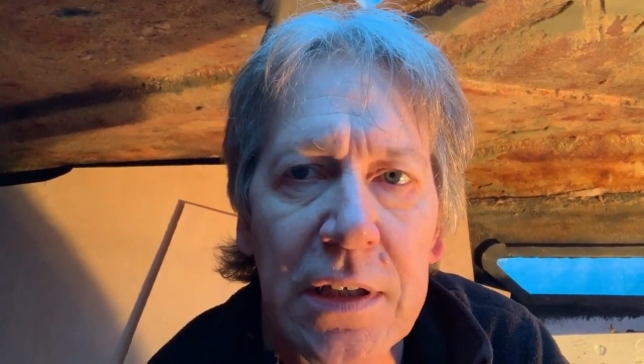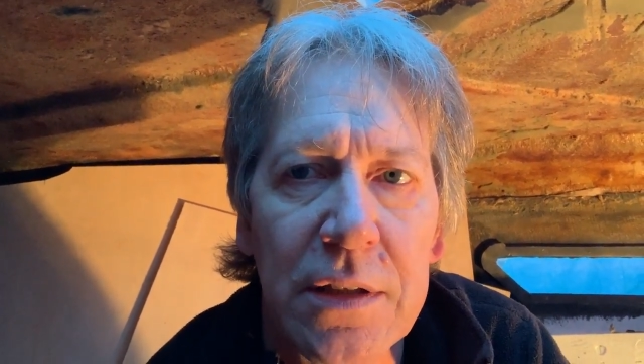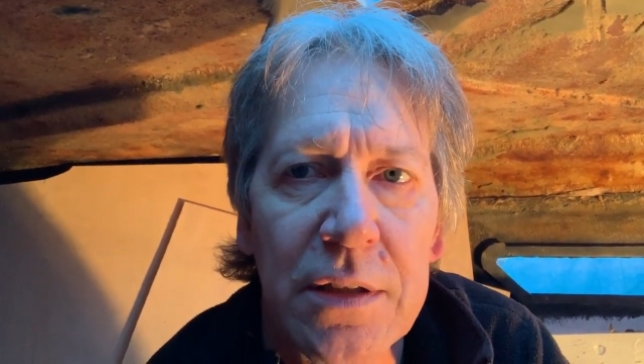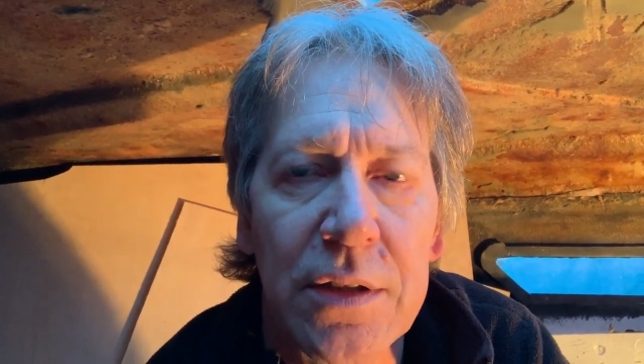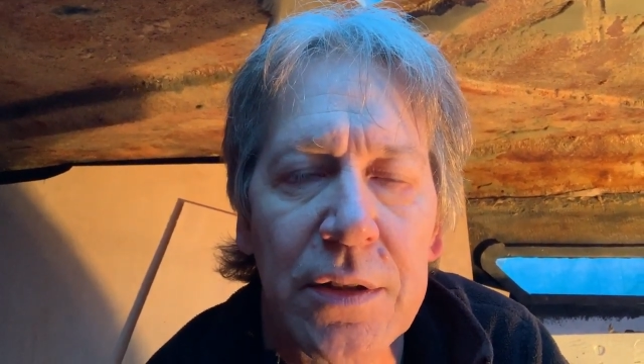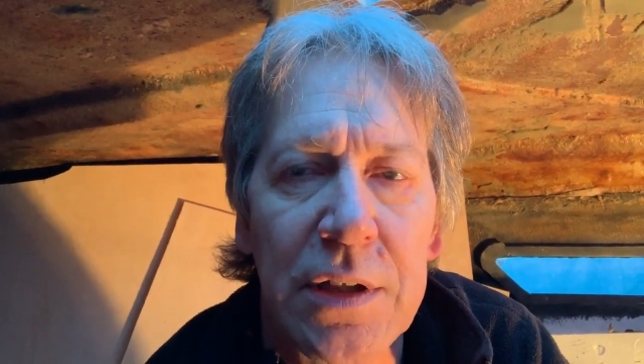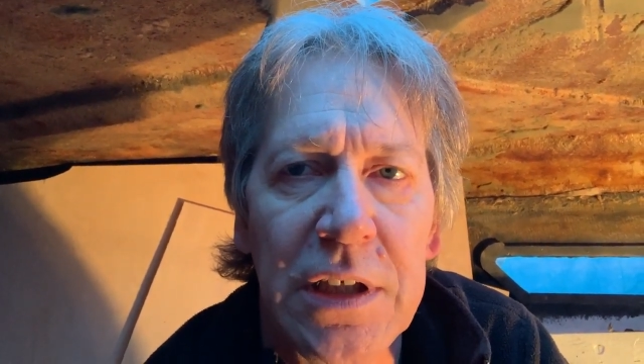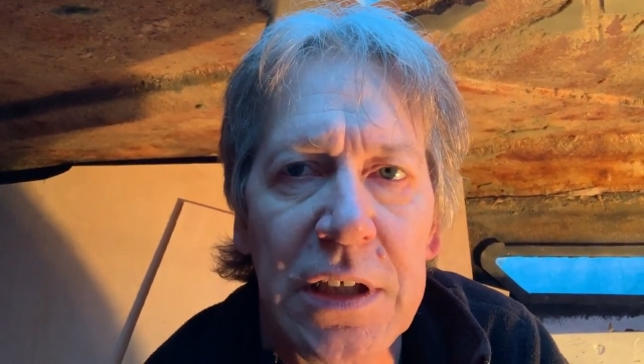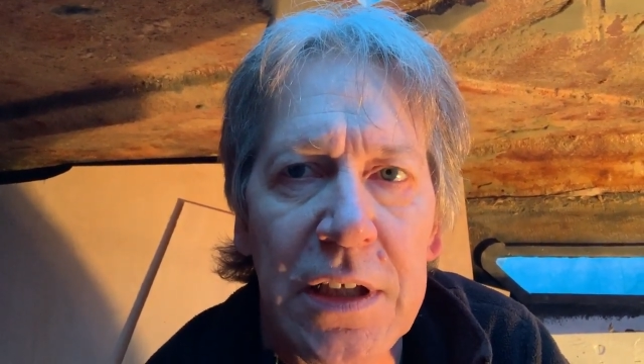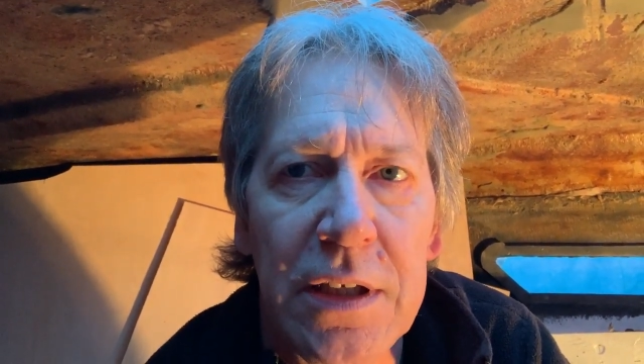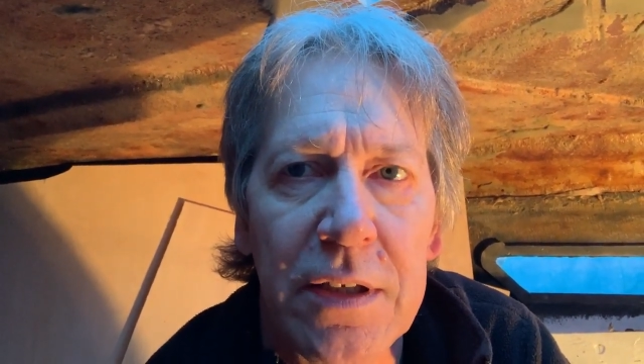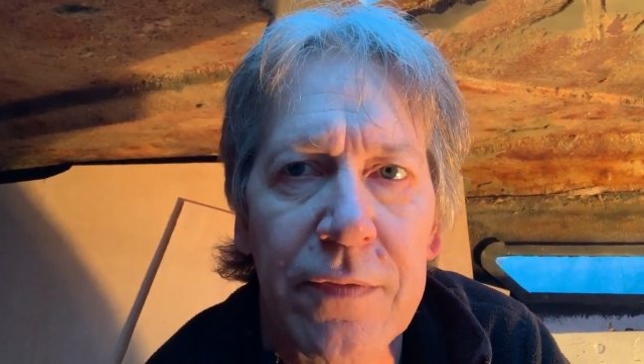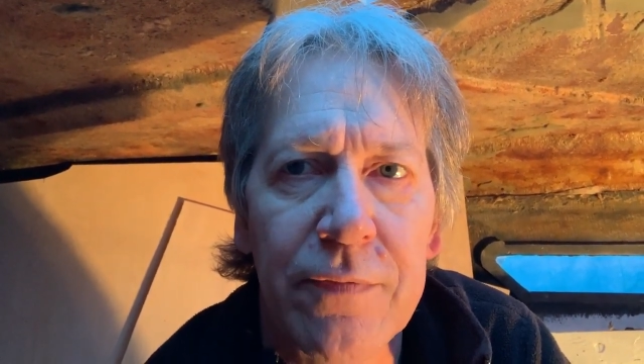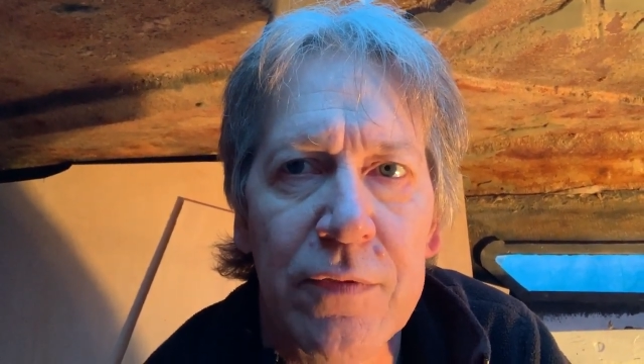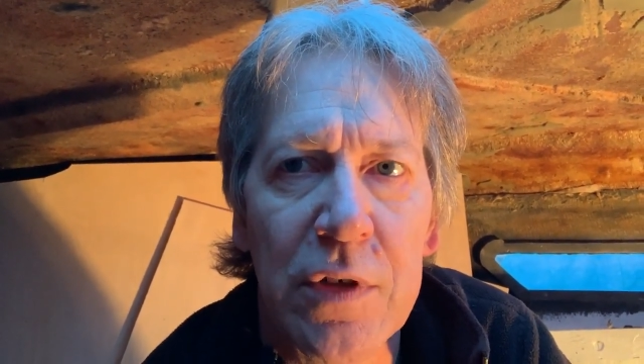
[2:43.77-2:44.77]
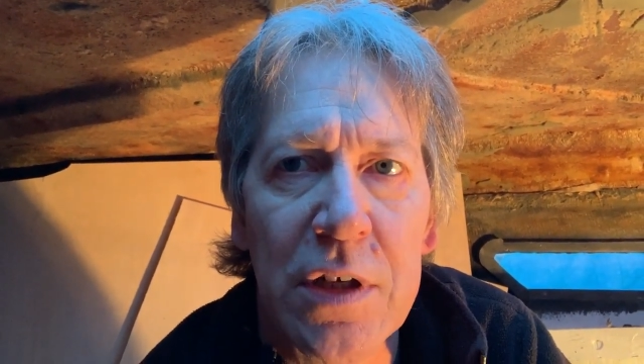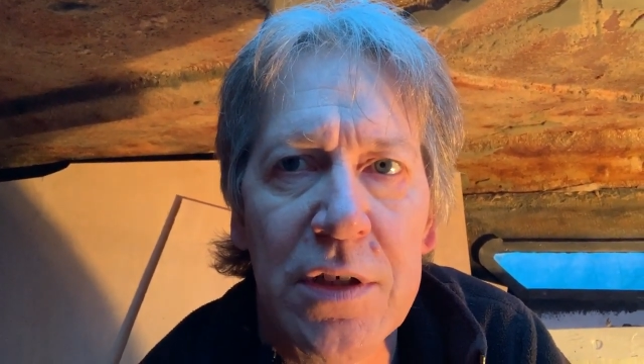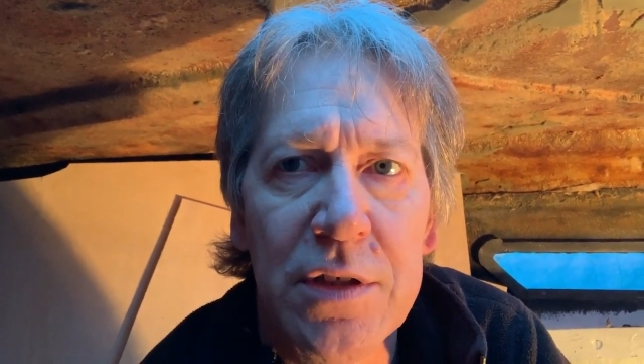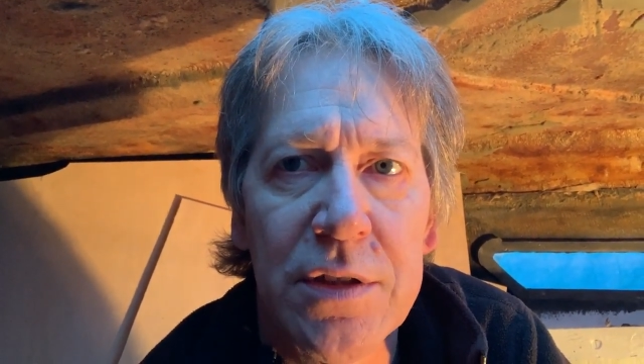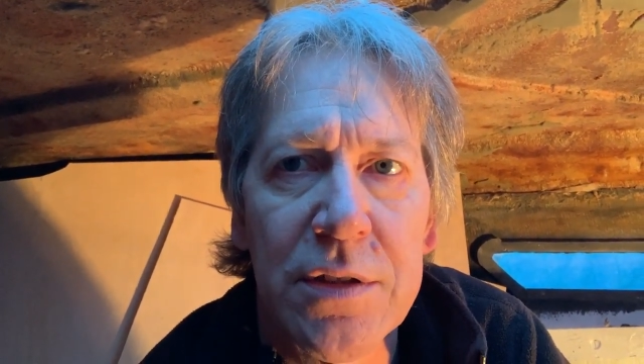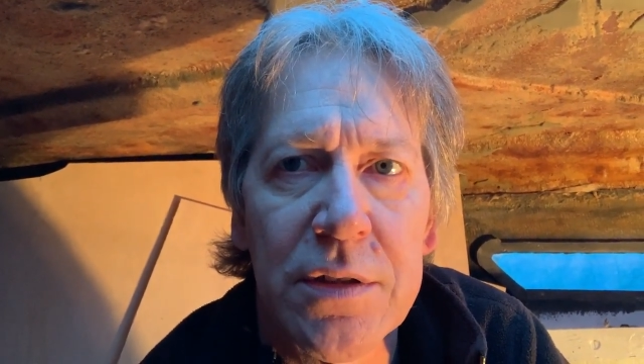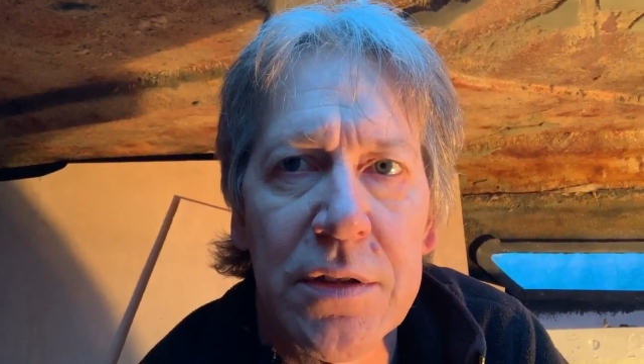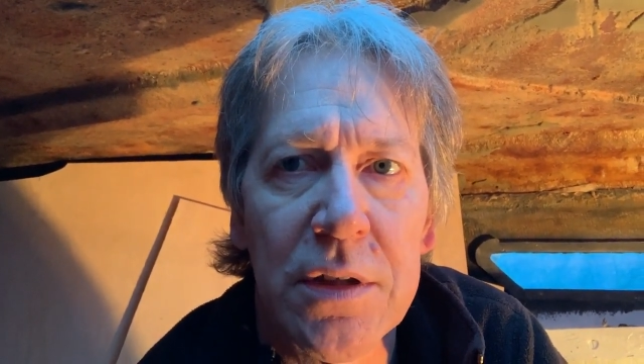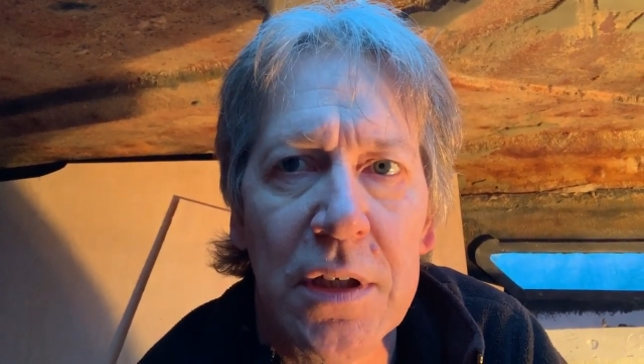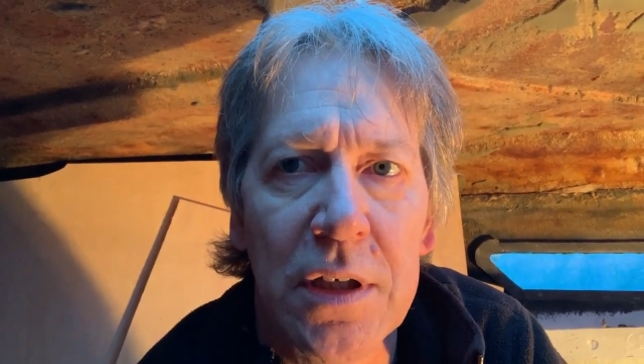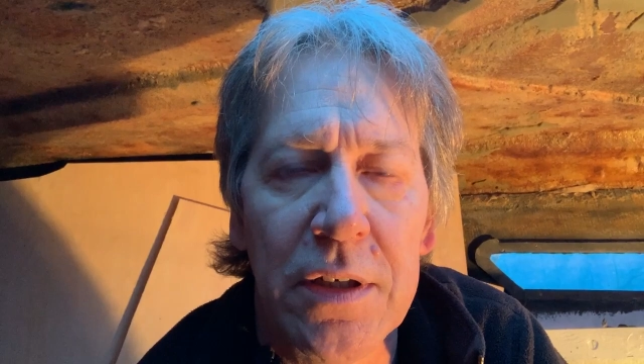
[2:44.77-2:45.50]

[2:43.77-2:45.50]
into the front